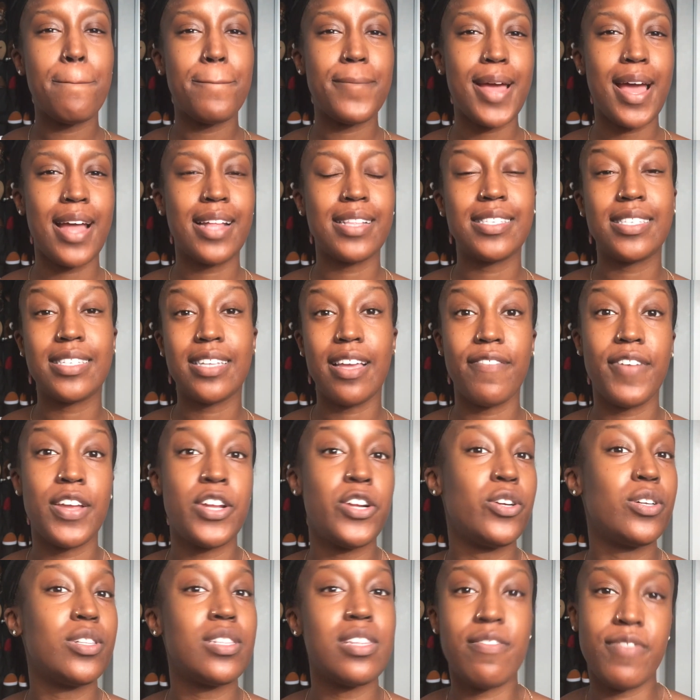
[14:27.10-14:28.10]
bad stuff, and
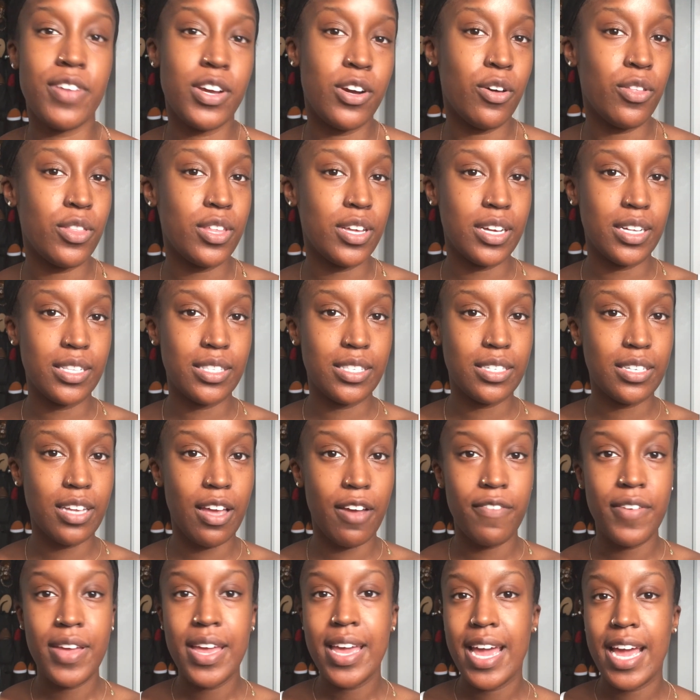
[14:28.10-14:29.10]
you're leaving all the good
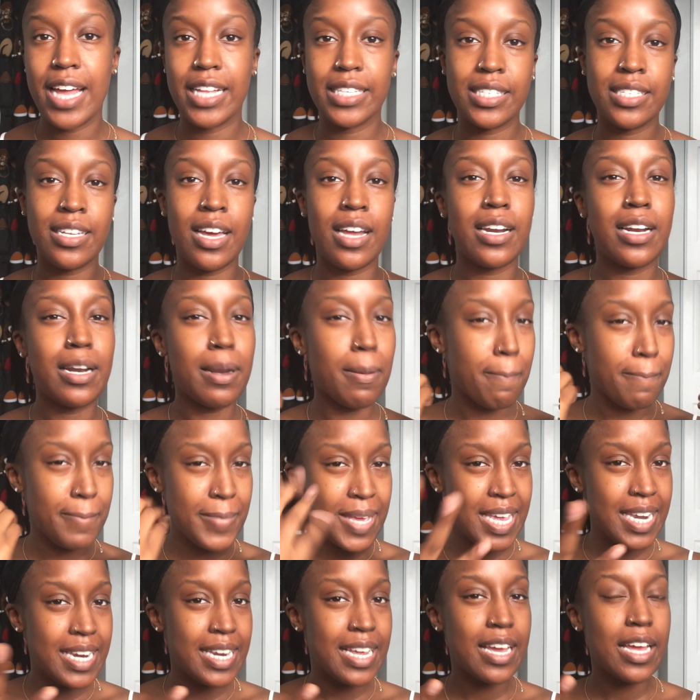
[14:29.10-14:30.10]
stuff. It's not an
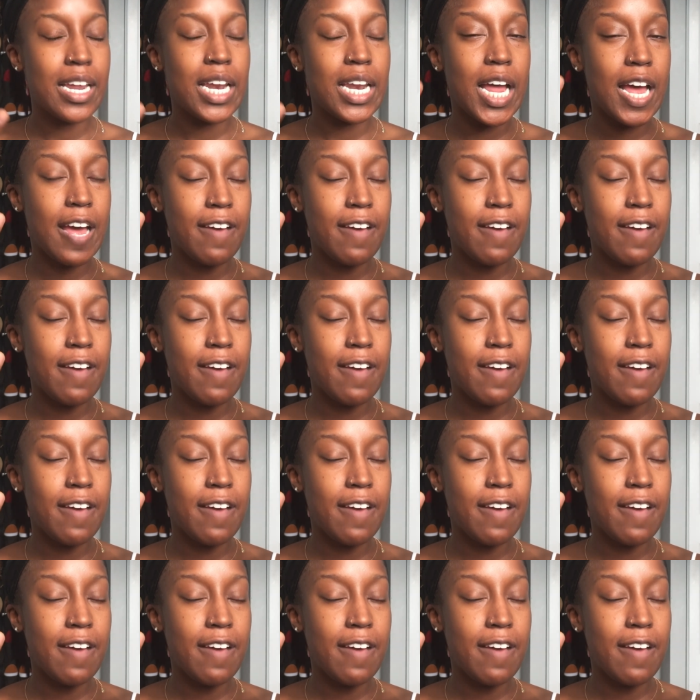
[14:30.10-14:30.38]
immediate